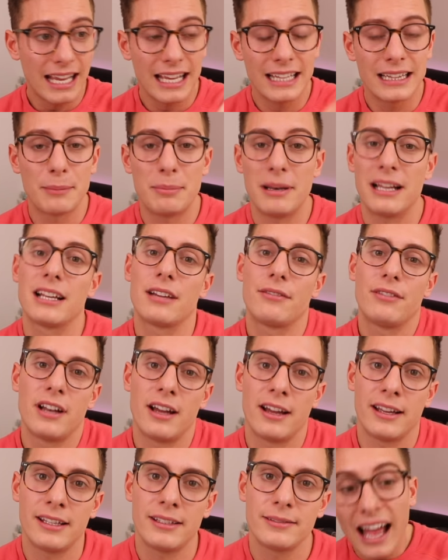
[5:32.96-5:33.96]
in the blink of an
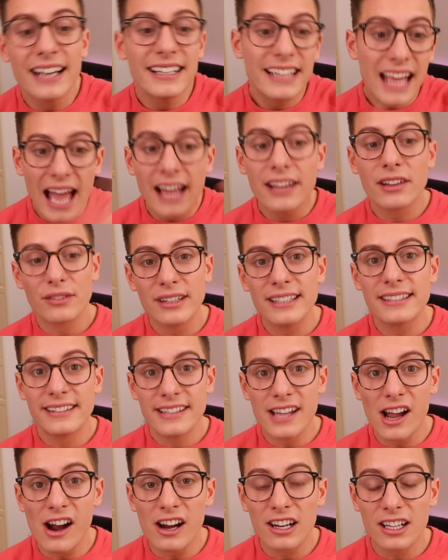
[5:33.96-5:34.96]
eye. And yeah, there is
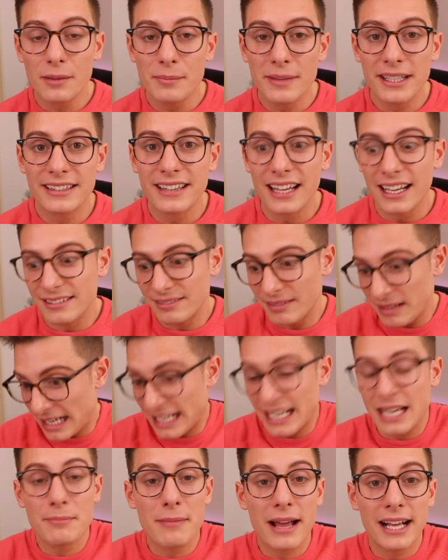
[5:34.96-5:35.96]
the argument that
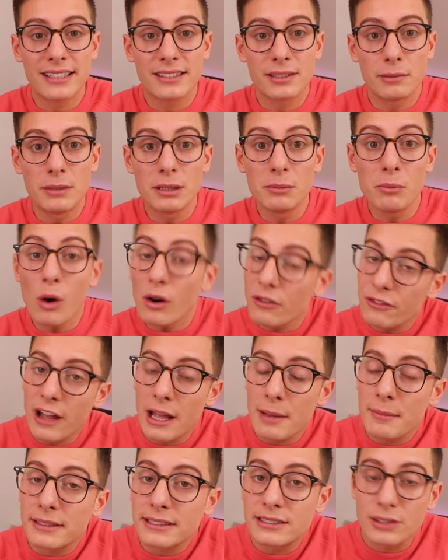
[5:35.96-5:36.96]
it can make someone more
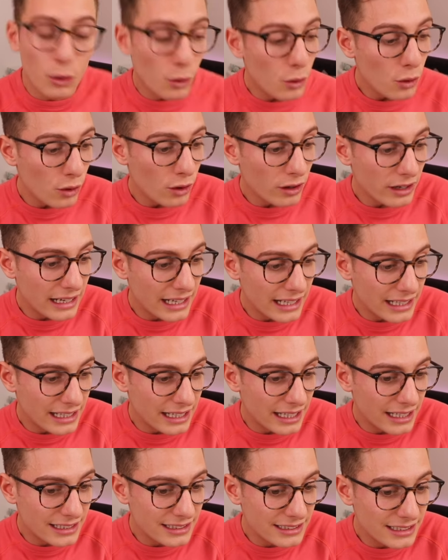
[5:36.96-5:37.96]
famous or it
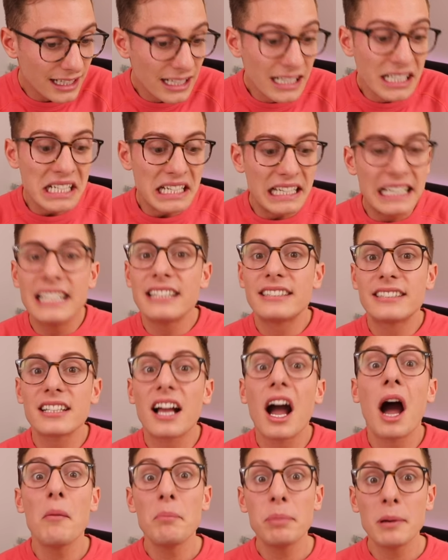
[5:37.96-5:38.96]
can lead to
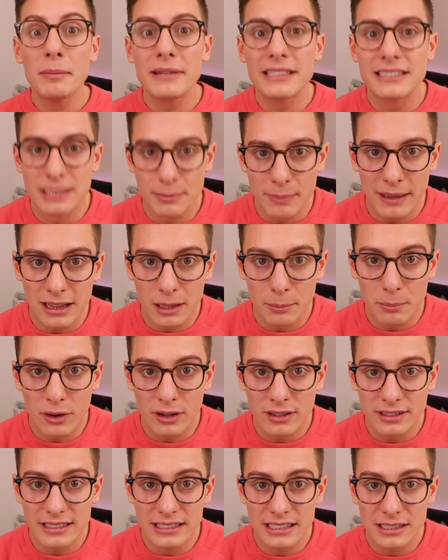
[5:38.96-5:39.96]
compliments about the
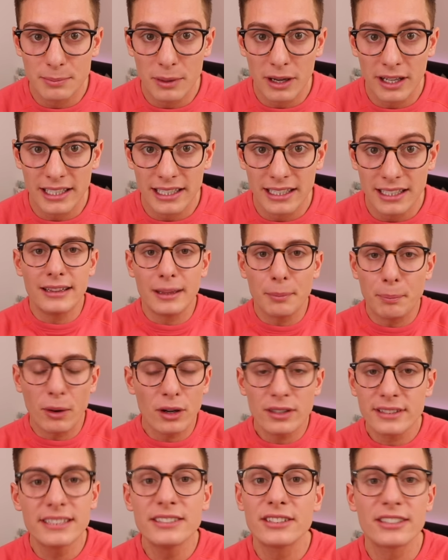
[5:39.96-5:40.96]
person's body. The
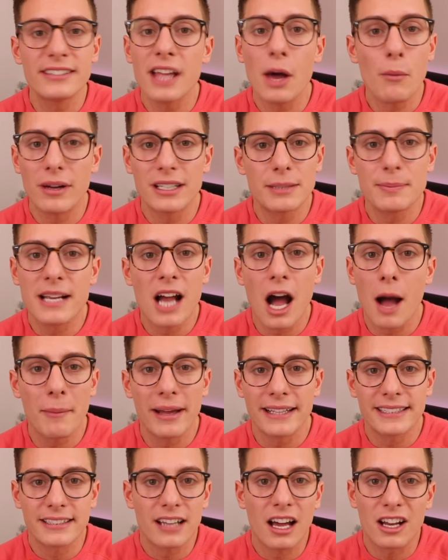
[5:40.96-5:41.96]
person does not want to be
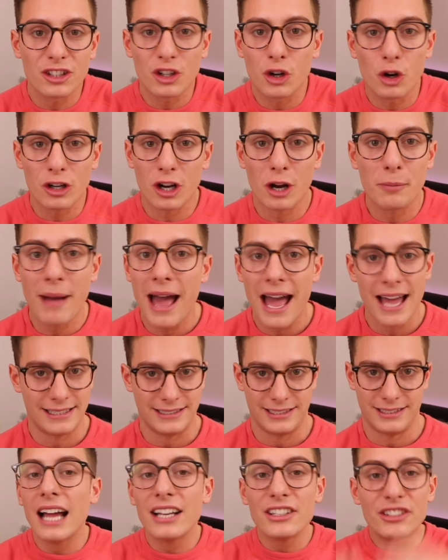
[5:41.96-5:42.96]
commented on, good or bad.
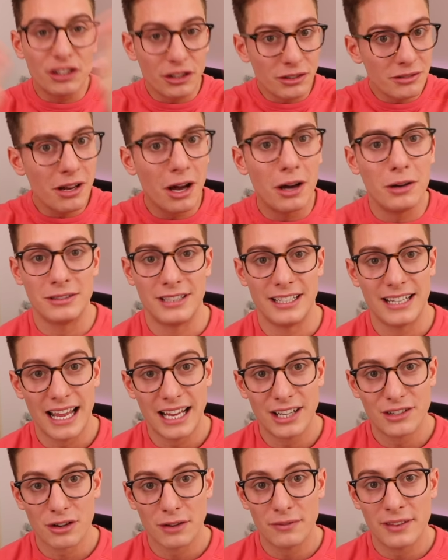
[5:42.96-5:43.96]
And you know the
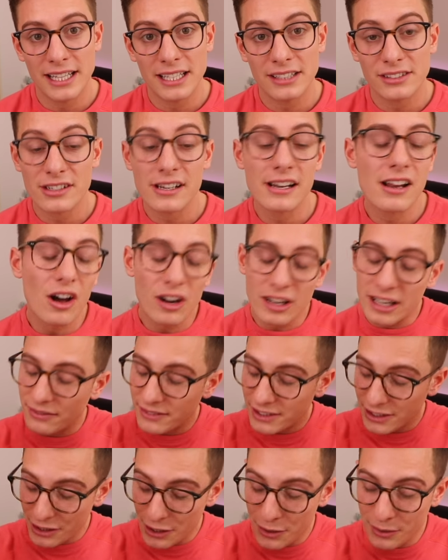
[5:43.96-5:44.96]
nature of the internet. All you have
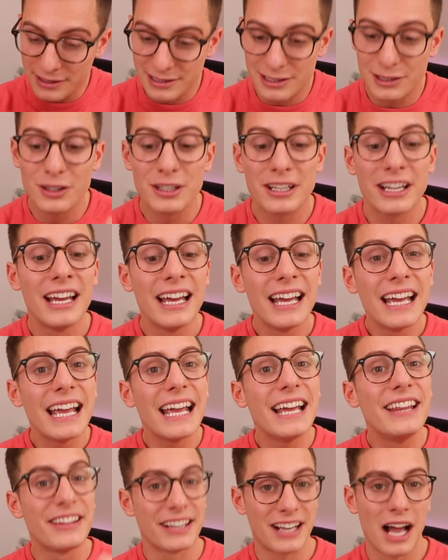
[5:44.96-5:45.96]
to do is look
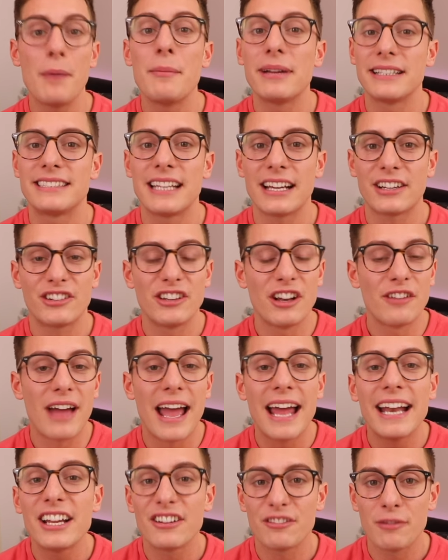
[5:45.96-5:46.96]
in the comment section of
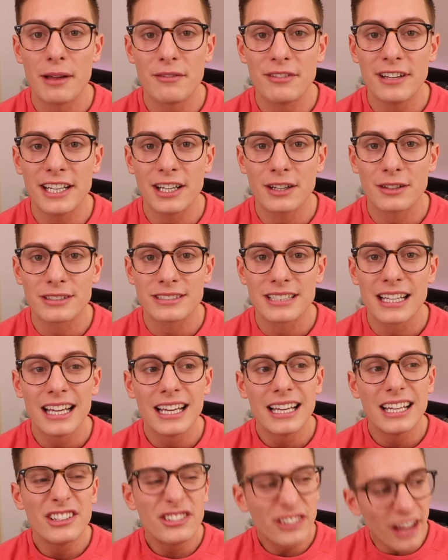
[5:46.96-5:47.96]
any of my videos.
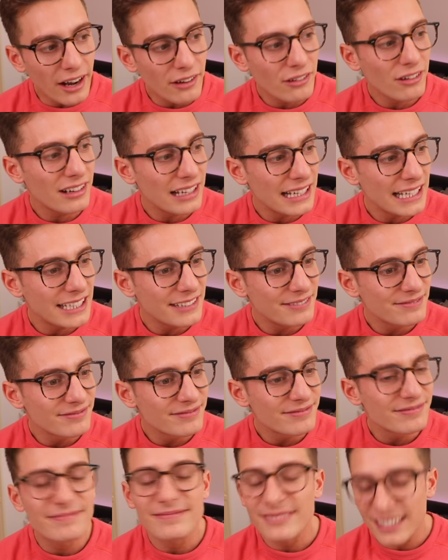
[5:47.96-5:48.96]
Generally,
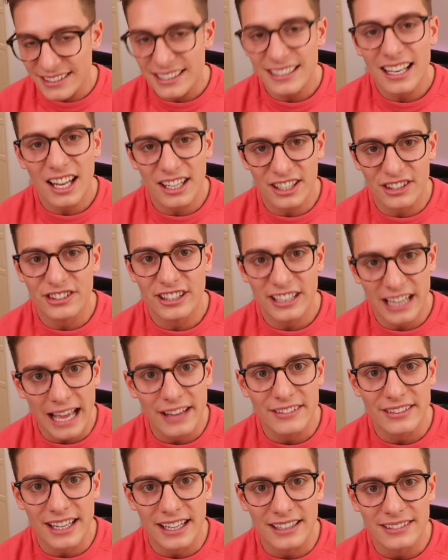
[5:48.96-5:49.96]
there's a lot of shit
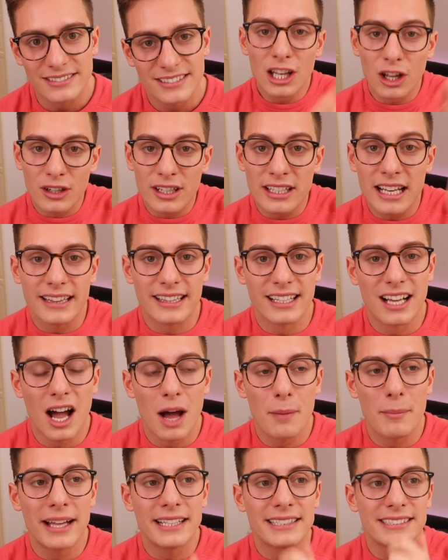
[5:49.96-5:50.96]
out there. Looking at the
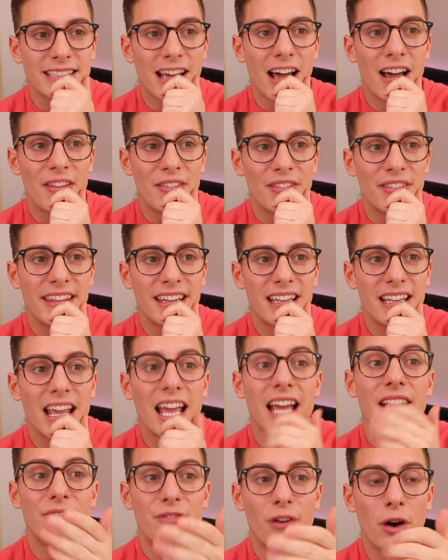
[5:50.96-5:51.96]
comments on
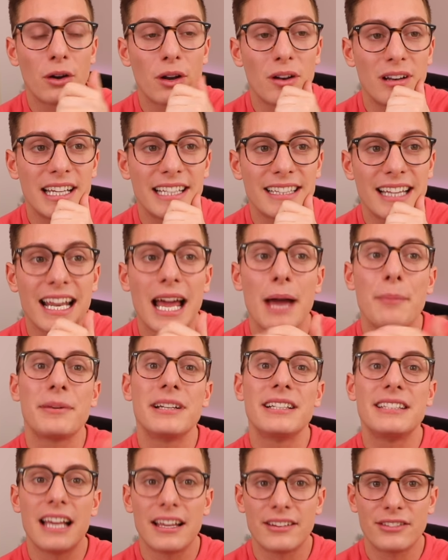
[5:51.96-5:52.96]
the photo leak that
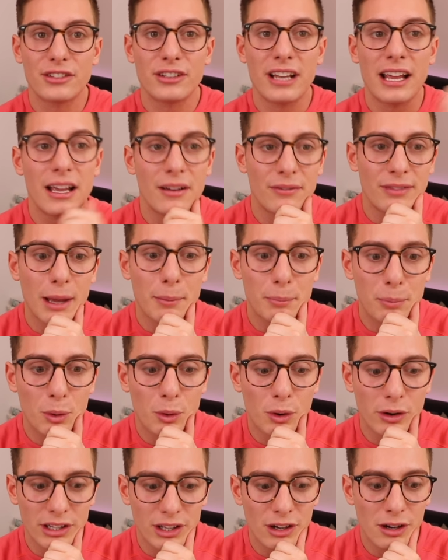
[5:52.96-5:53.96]
happened yesterday of that
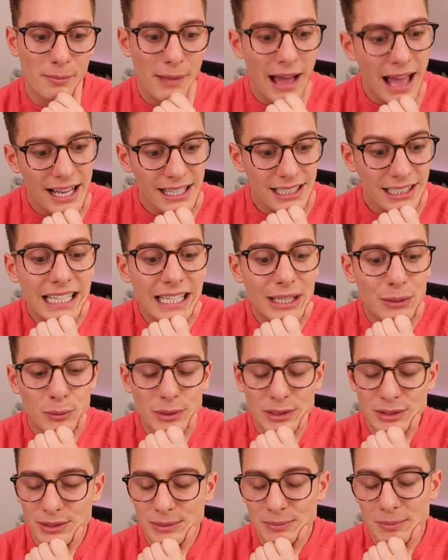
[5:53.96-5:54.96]
poor young man, it
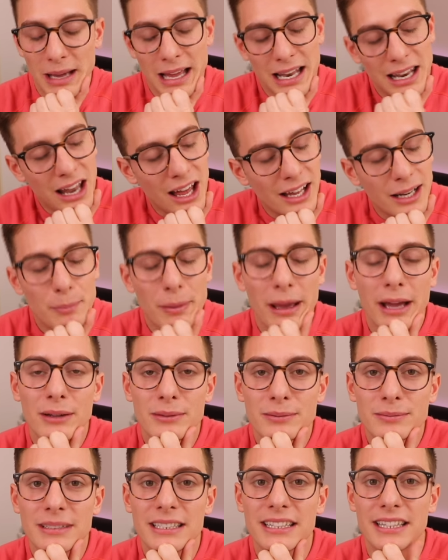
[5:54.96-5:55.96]
was a lot
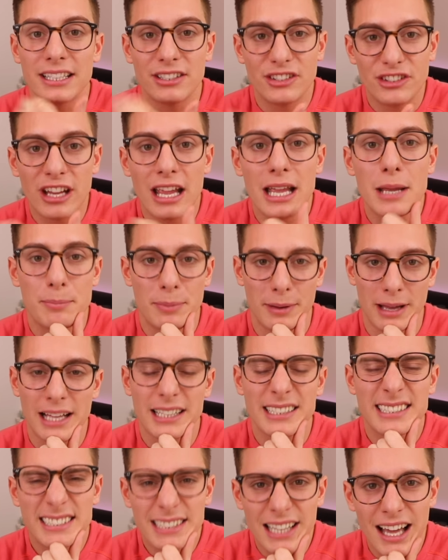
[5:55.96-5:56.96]
about the shape
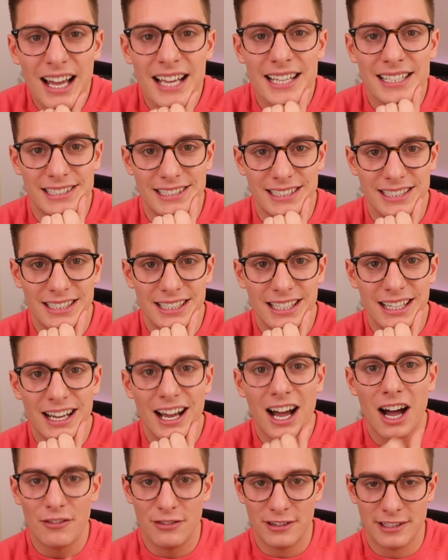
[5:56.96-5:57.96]
and size
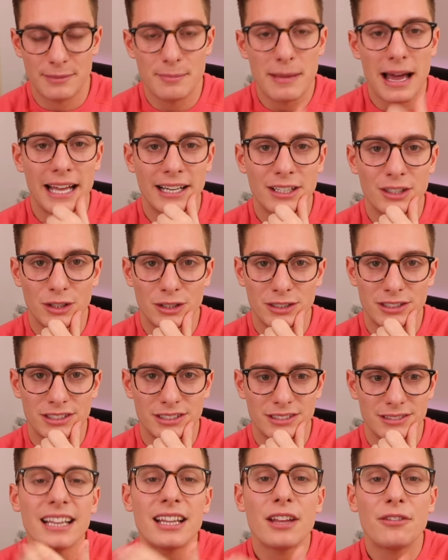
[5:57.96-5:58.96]
of his manhood.
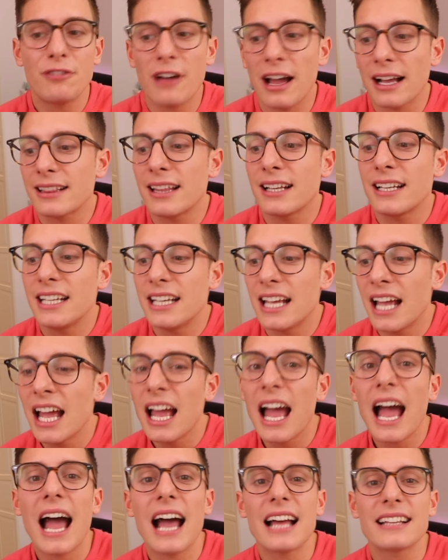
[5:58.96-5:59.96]
The fact that he
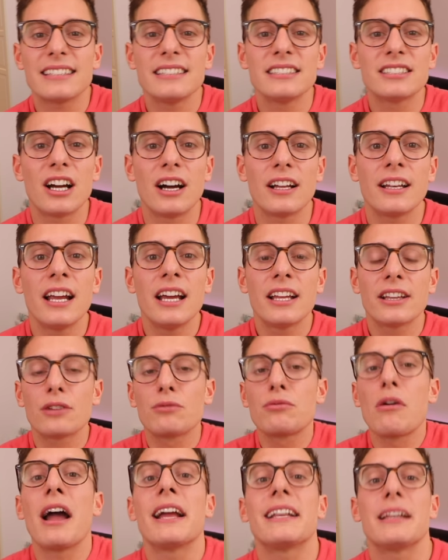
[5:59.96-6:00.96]
hasn't got the
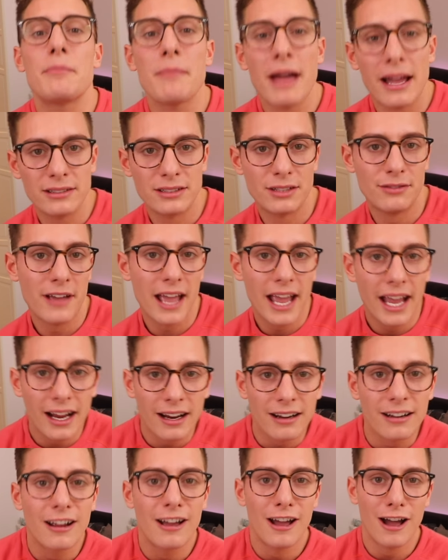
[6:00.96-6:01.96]
right amount of
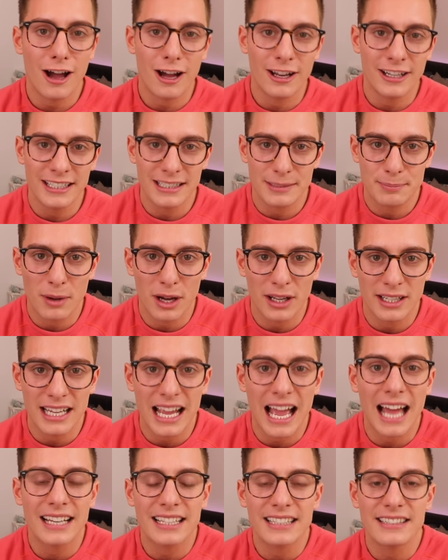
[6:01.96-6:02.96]
hair on his body
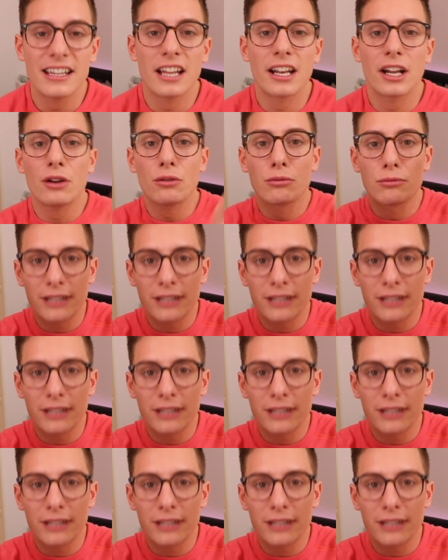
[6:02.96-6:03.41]
and he's not a